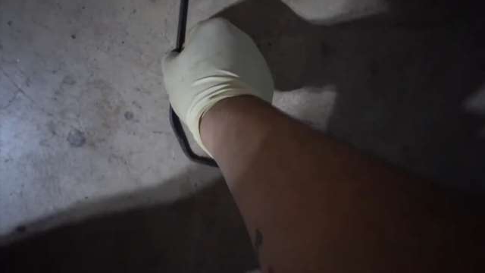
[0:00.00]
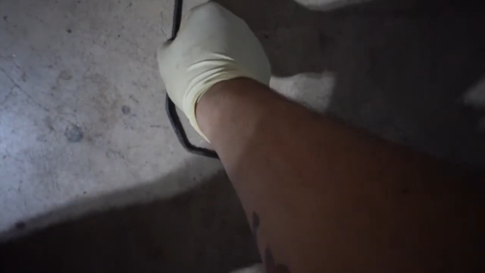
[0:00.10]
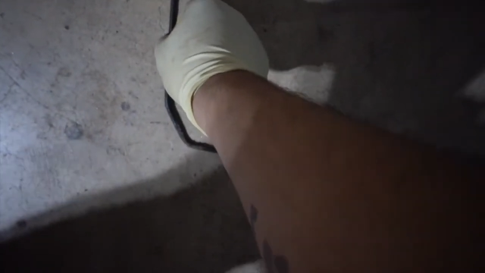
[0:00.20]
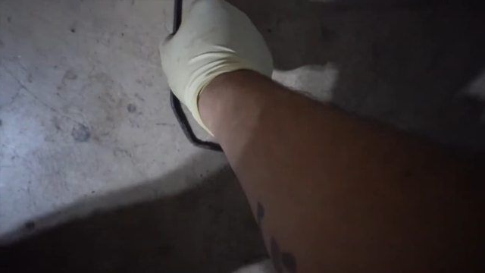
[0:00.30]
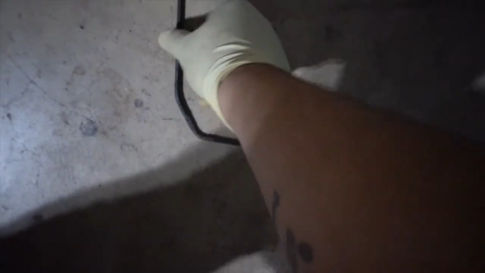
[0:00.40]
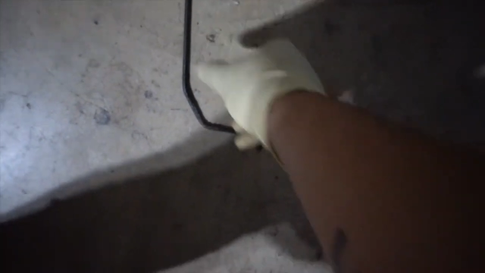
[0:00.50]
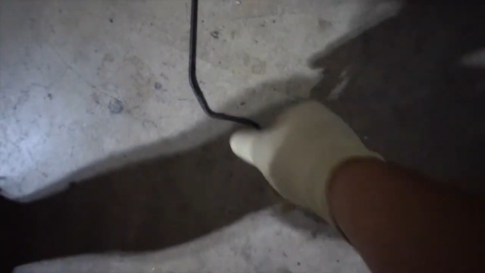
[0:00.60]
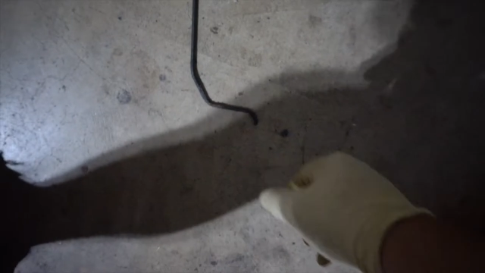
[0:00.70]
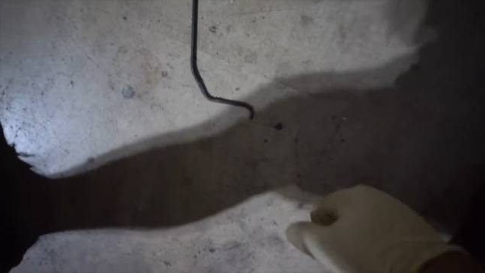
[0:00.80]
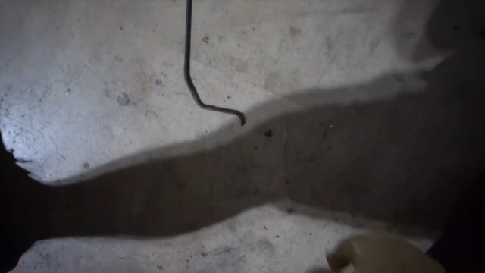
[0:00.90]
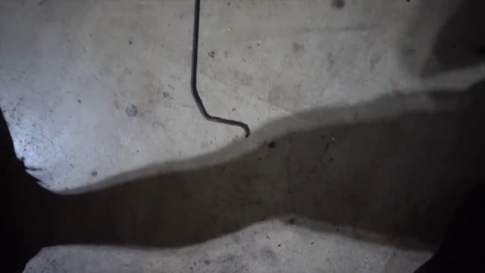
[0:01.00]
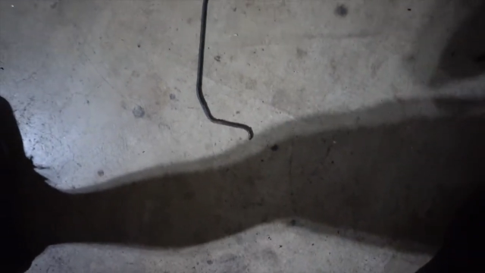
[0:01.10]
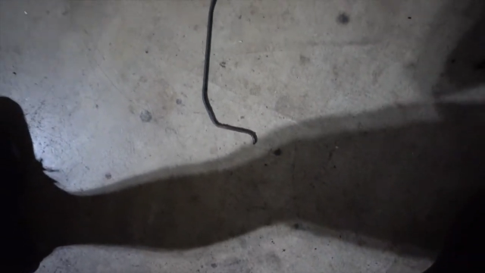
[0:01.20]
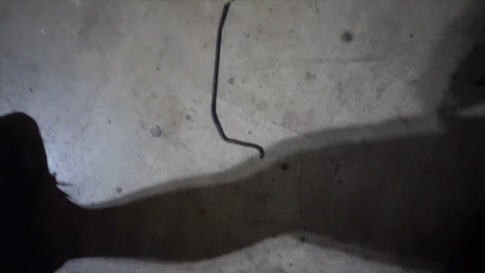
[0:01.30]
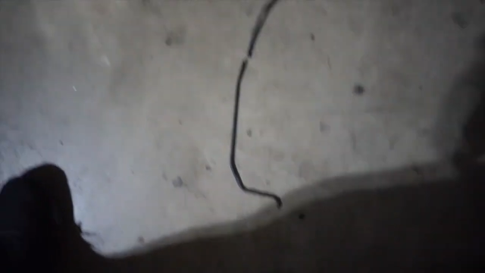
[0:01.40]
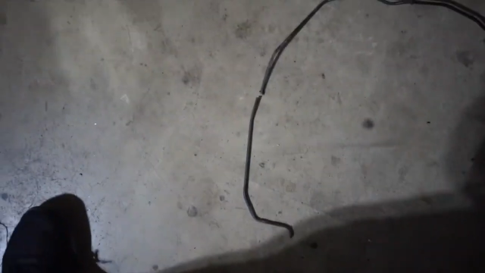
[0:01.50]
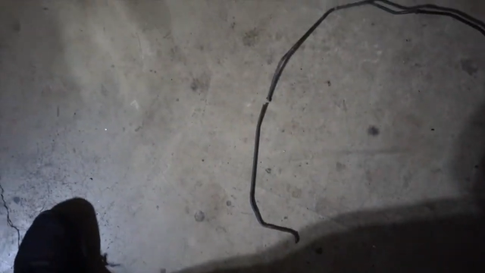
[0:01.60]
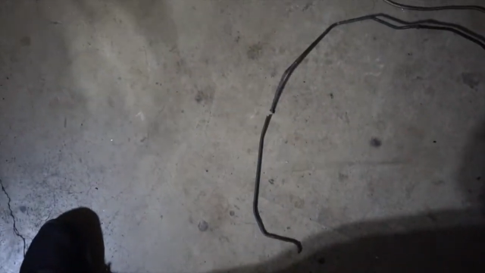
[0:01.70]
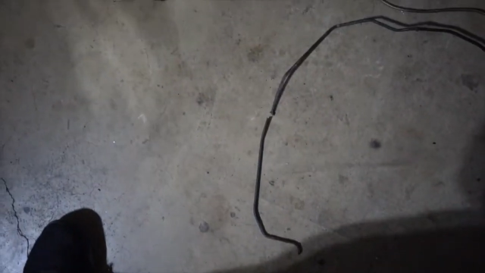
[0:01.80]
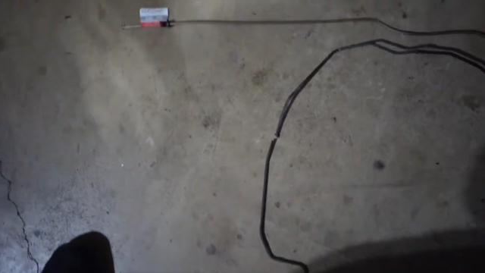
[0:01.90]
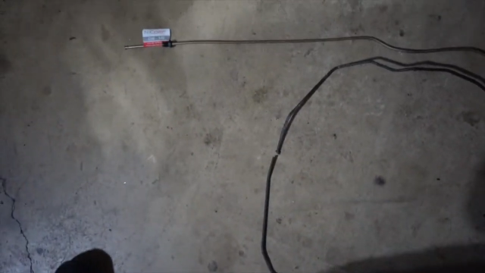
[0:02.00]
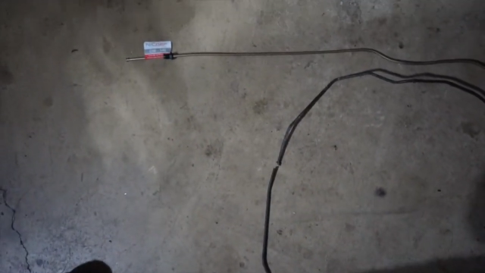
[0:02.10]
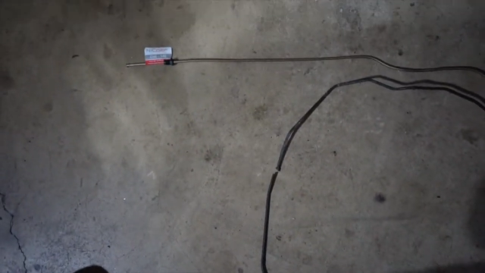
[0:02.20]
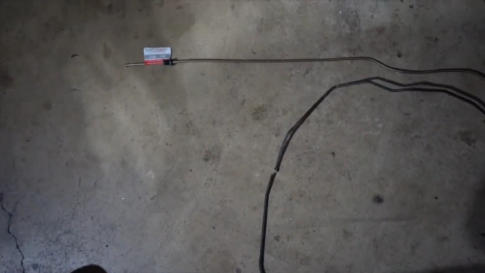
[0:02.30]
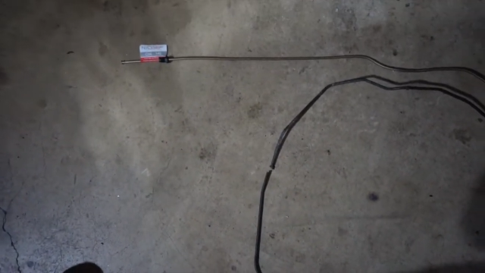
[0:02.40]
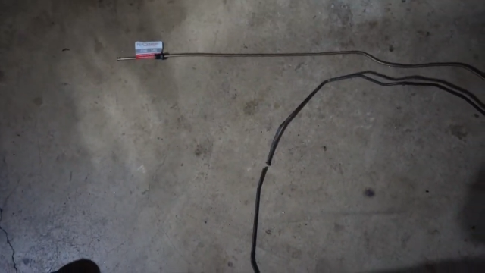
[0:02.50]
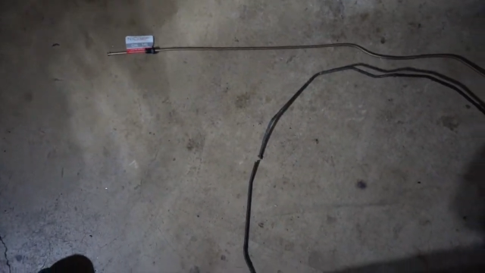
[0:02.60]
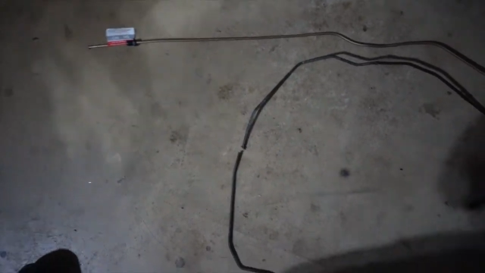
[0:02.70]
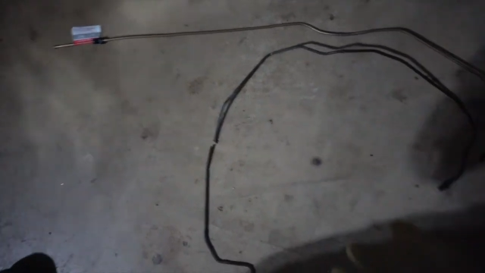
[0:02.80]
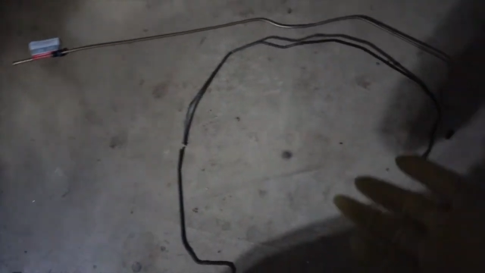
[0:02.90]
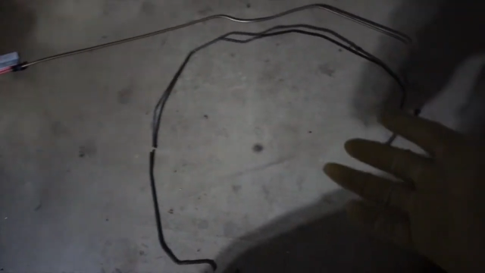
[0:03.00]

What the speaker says: Nobody's mouth can be seen.